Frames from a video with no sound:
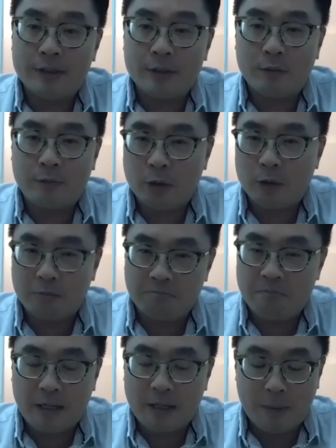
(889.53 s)
So if you
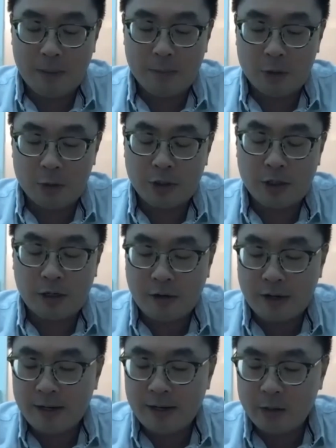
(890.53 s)
make a payment using a
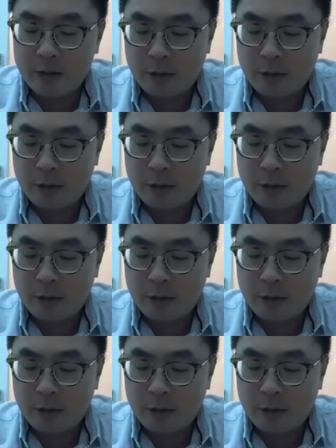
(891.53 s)
credit card,